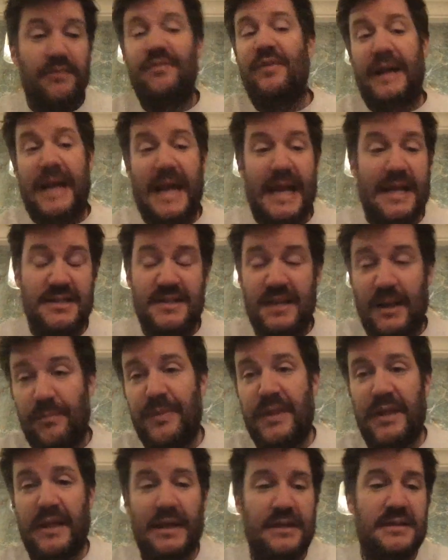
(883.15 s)
forget
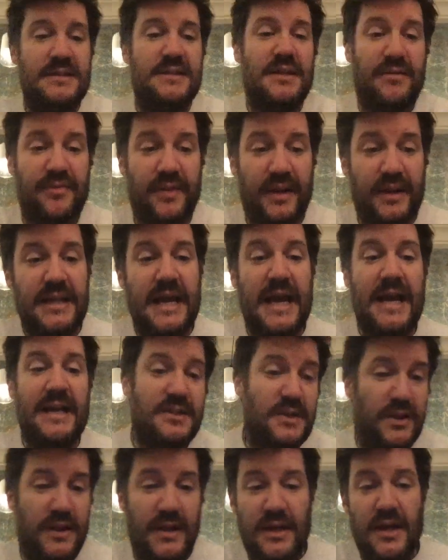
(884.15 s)
something and stuff like that
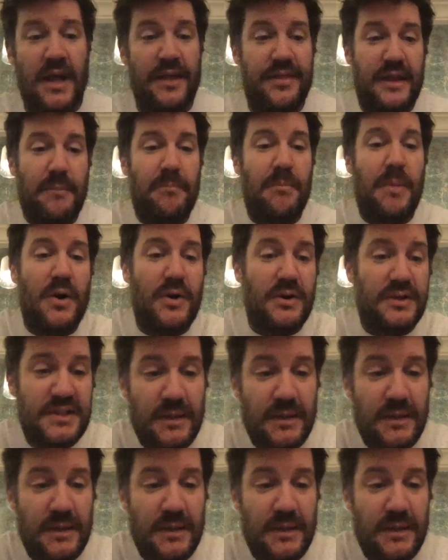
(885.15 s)
so that nothing burns.